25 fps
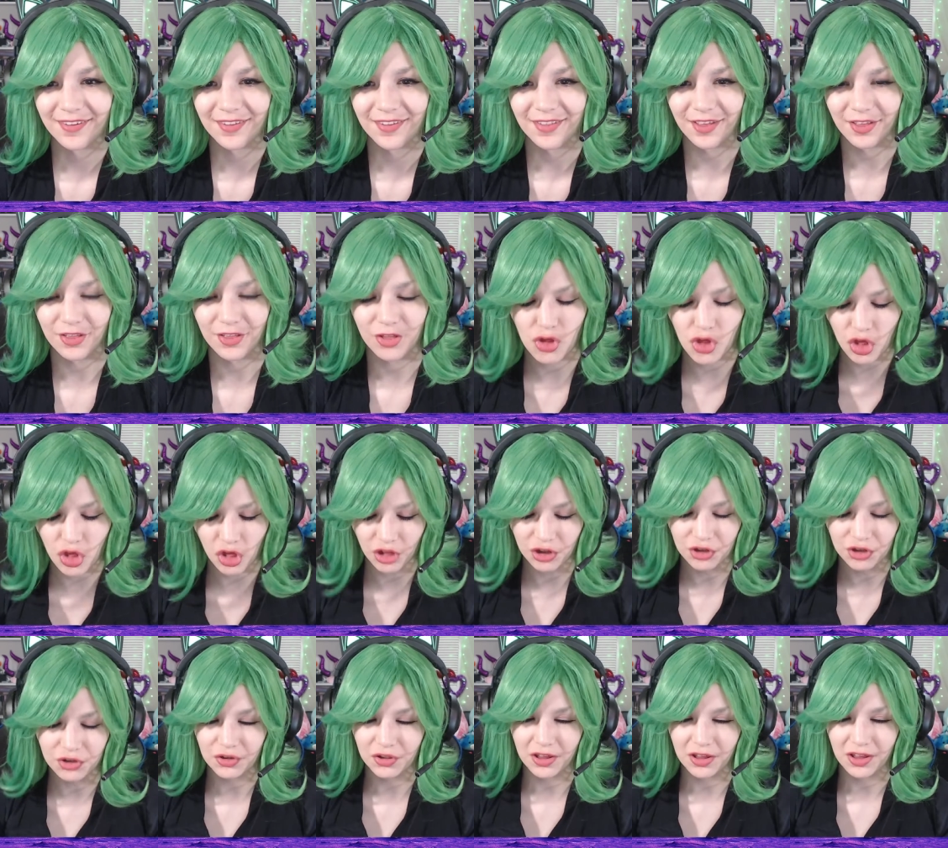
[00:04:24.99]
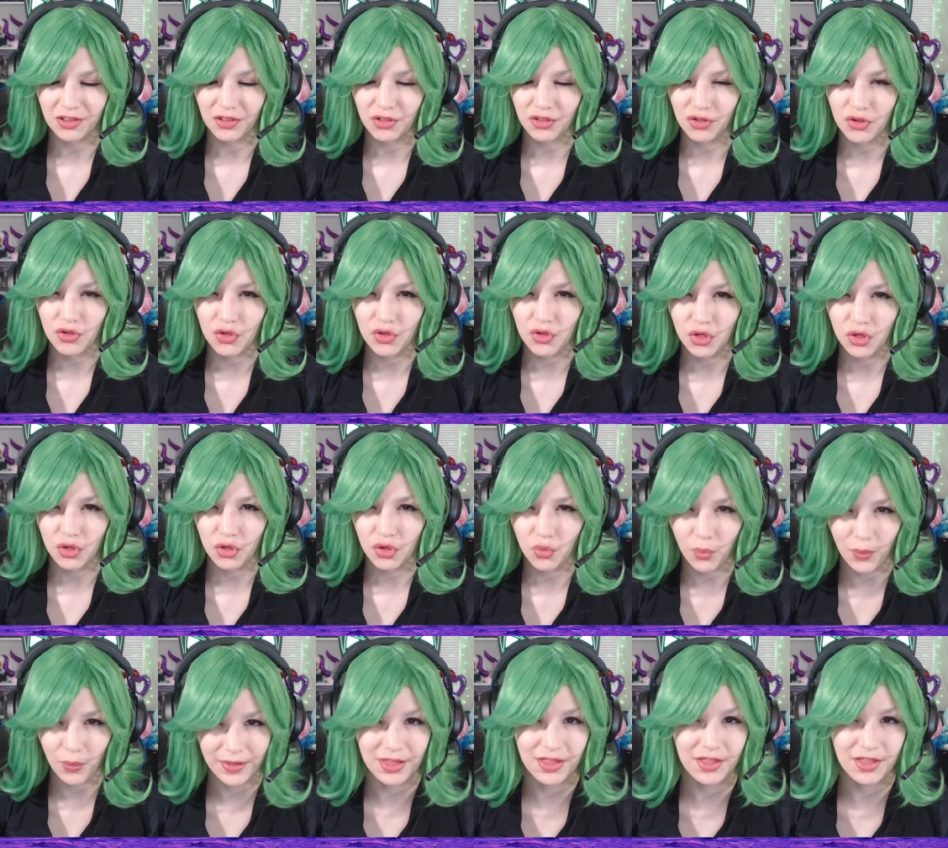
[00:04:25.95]
Like, just literally
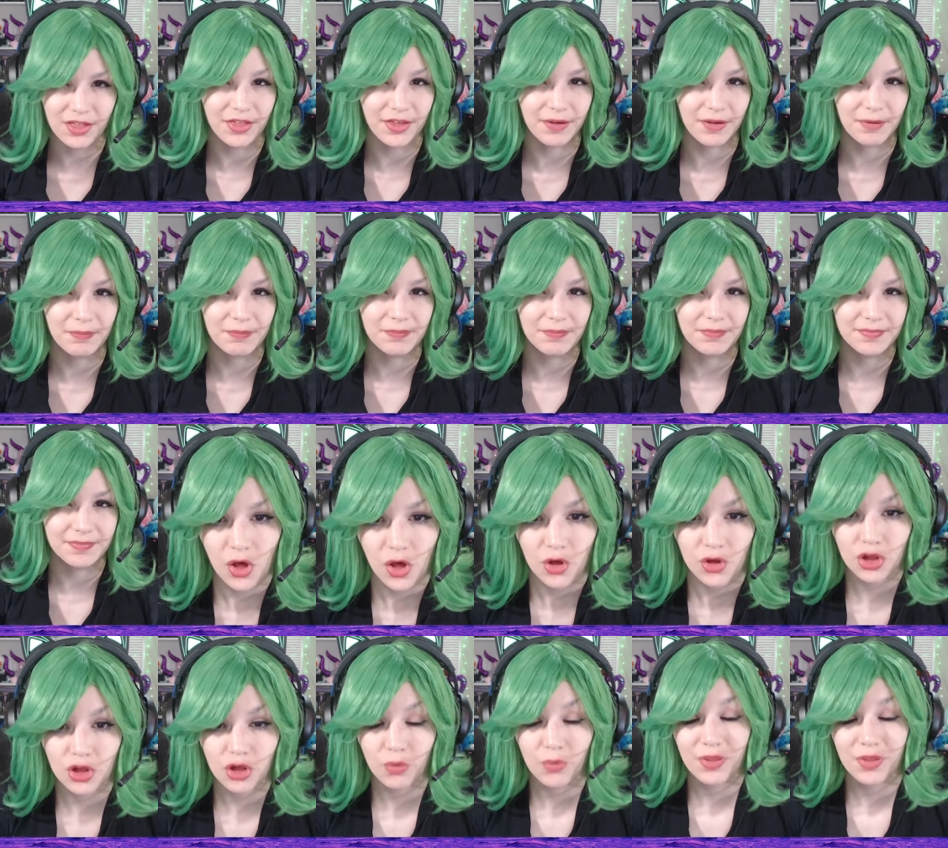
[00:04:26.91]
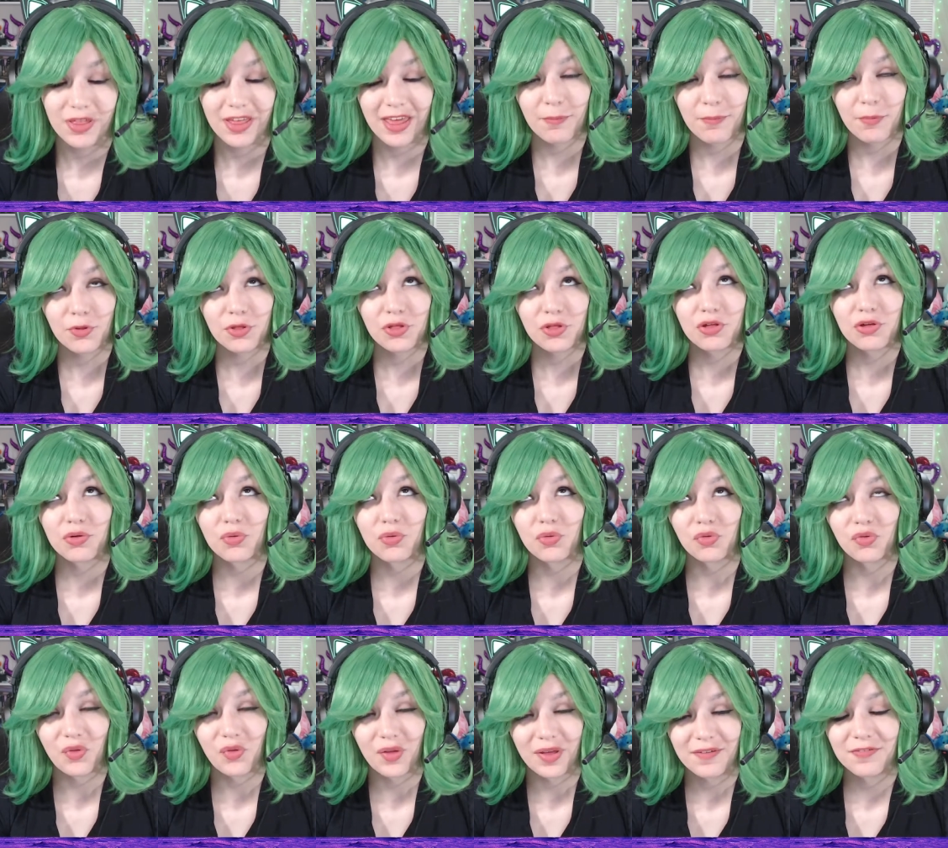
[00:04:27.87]
twist them. She was able to
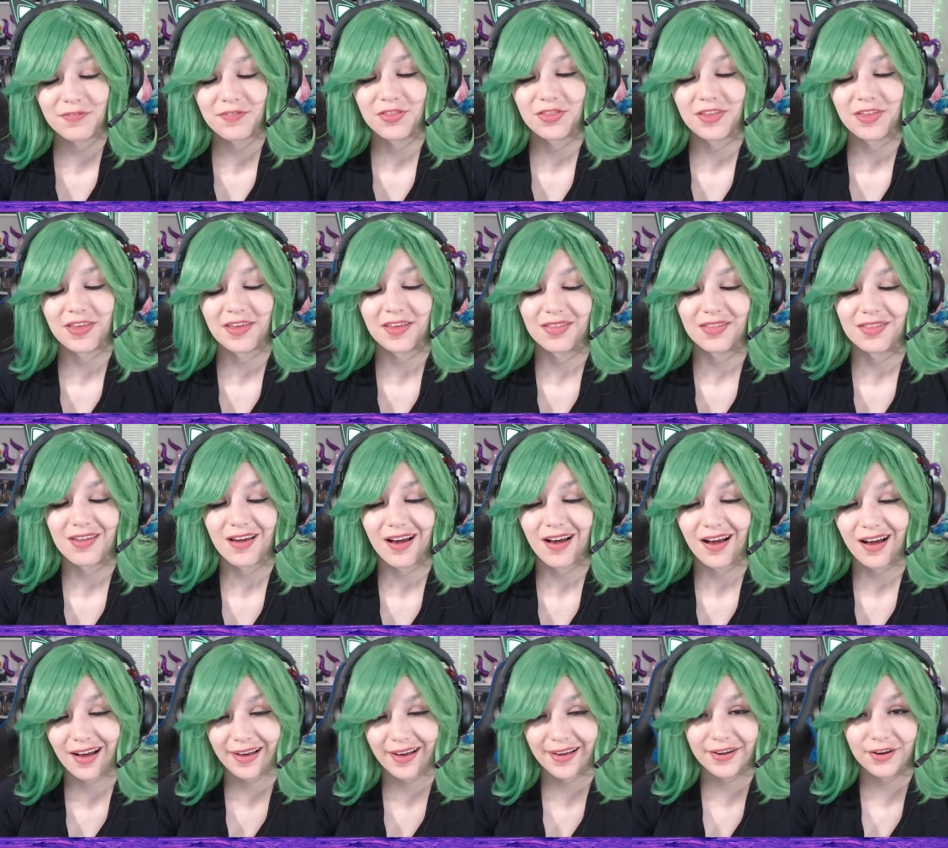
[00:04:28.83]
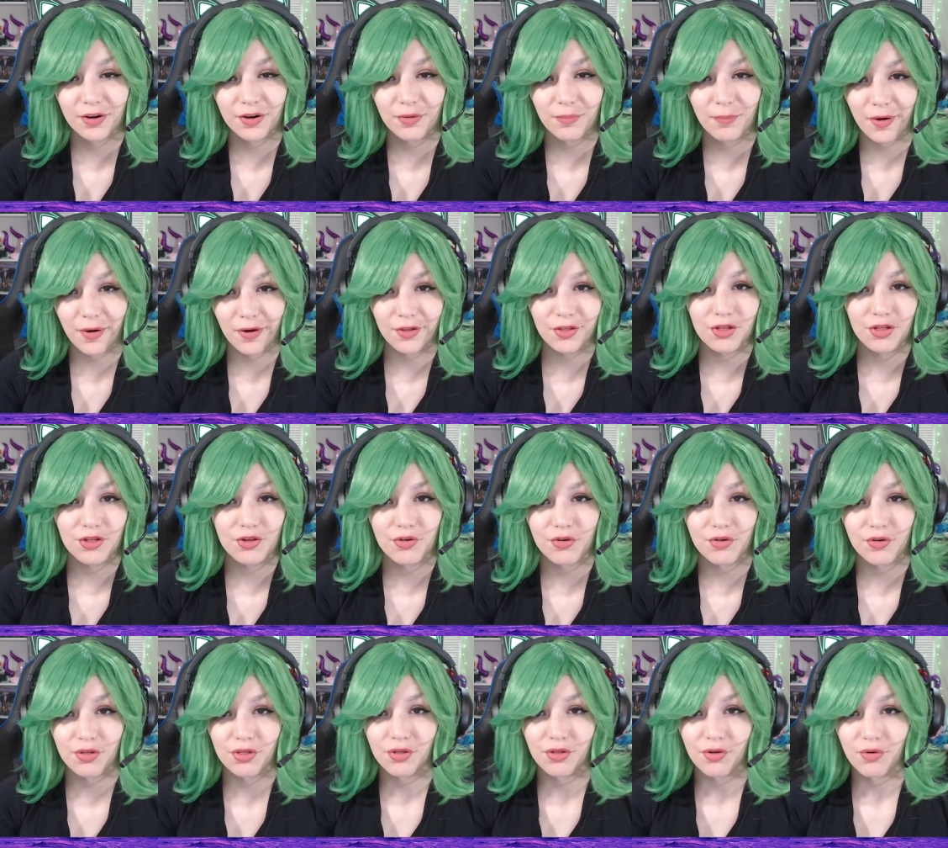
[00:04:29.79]
lift the entire Monster
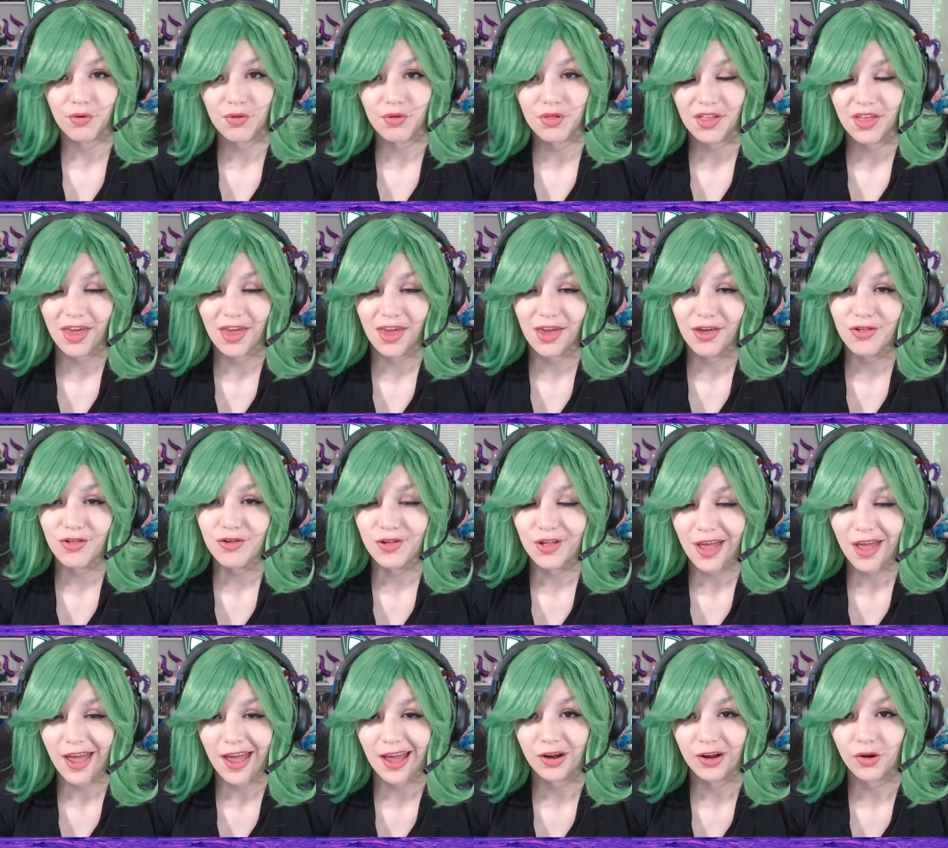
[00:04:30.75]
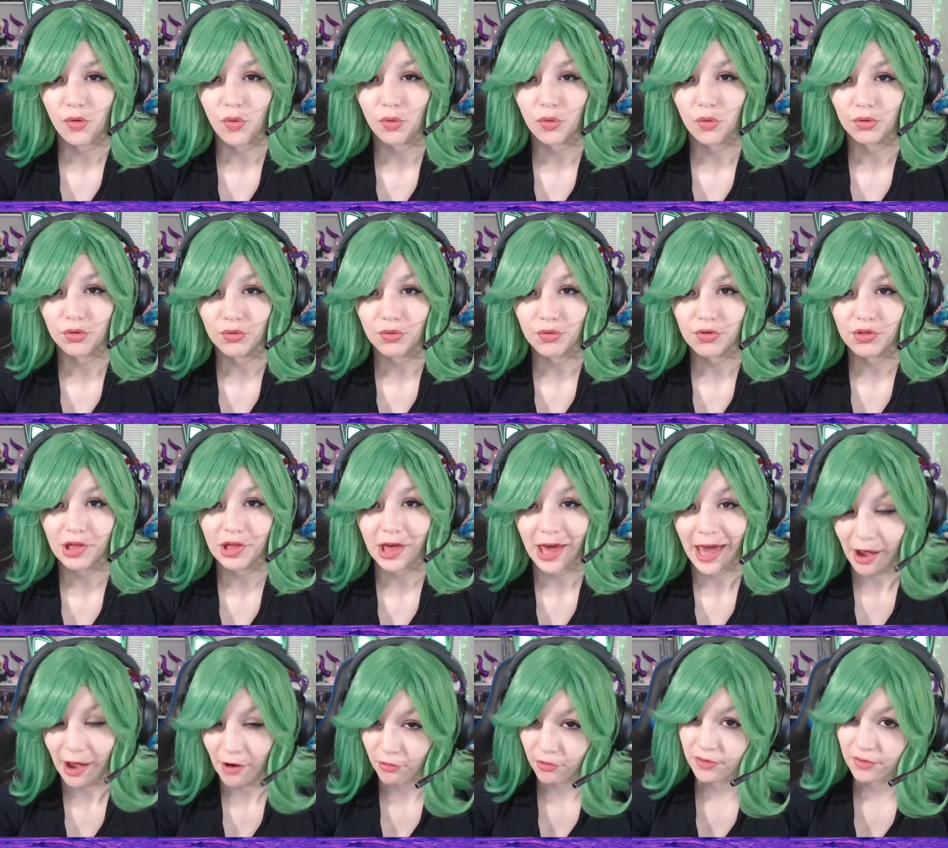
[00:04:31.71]
Association headquarters
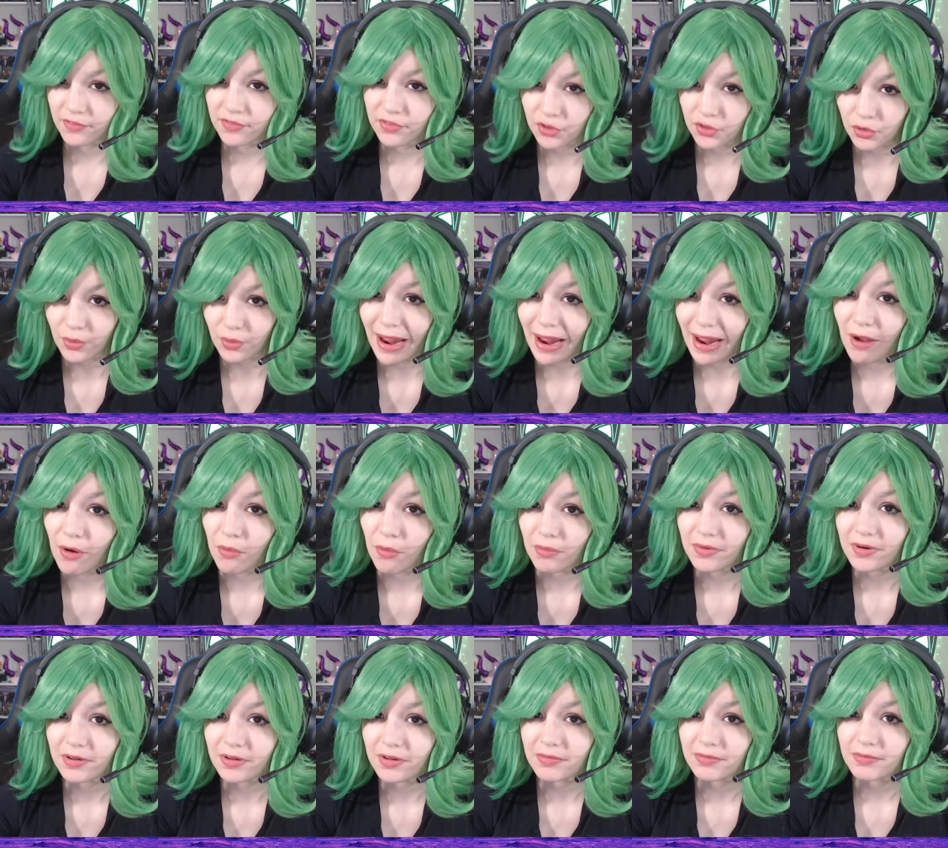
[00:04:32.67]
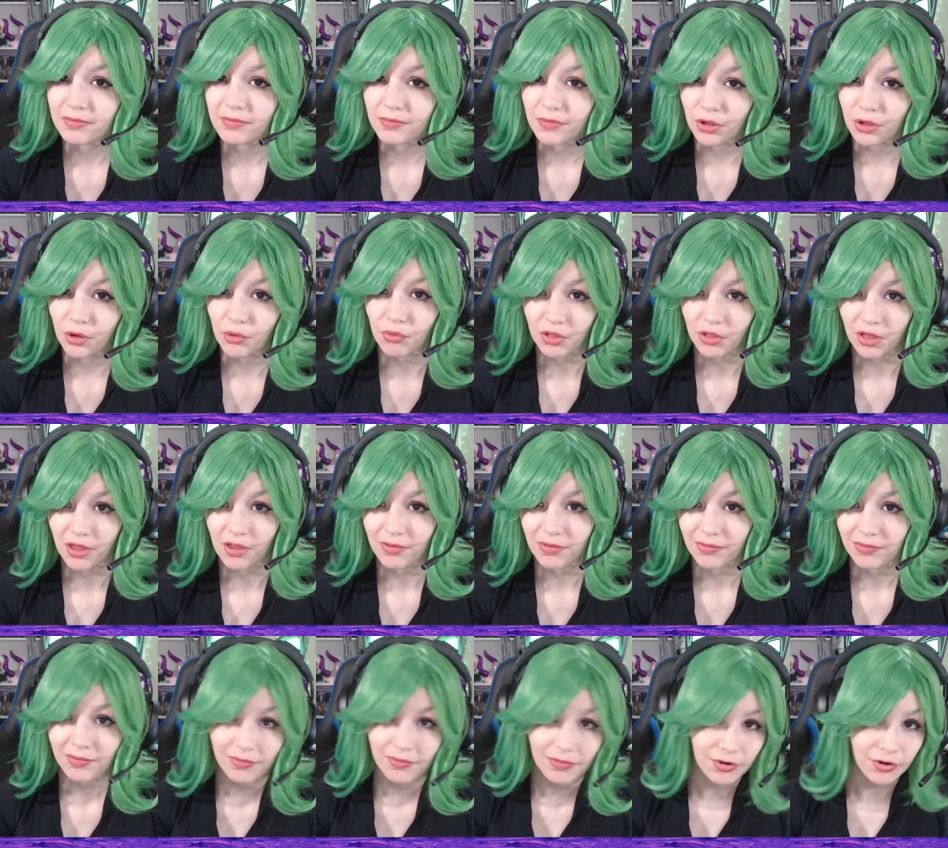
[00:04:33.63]
out of the ground
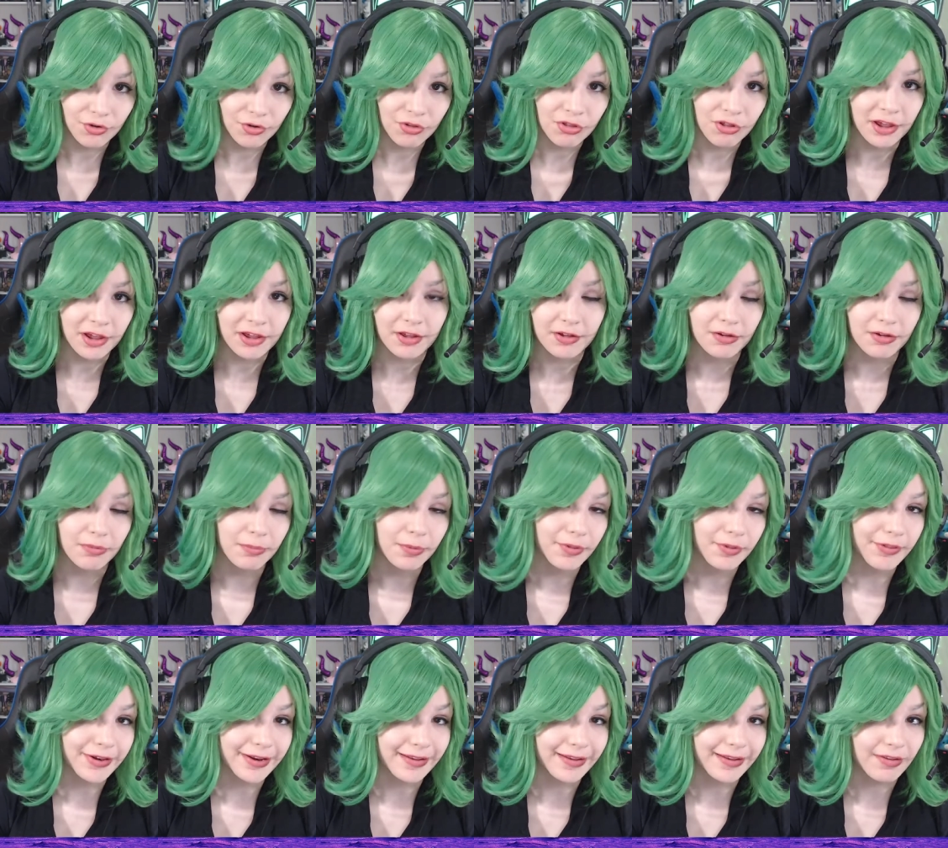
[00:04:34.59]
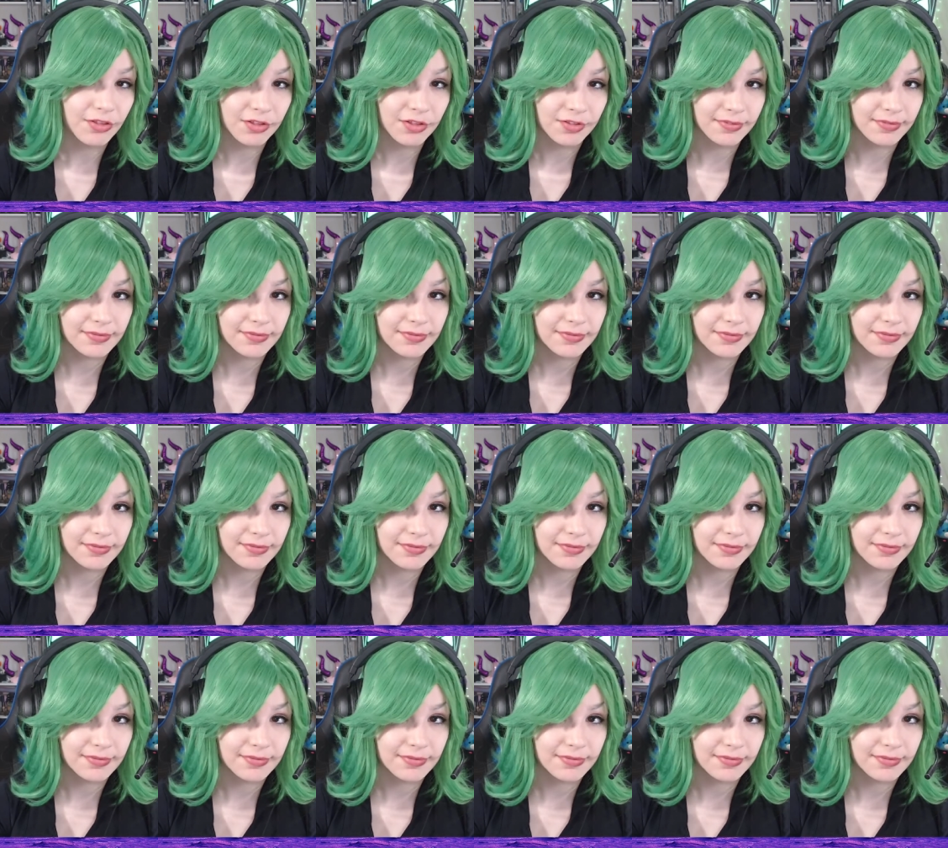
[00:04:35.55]
using her psychic abilities.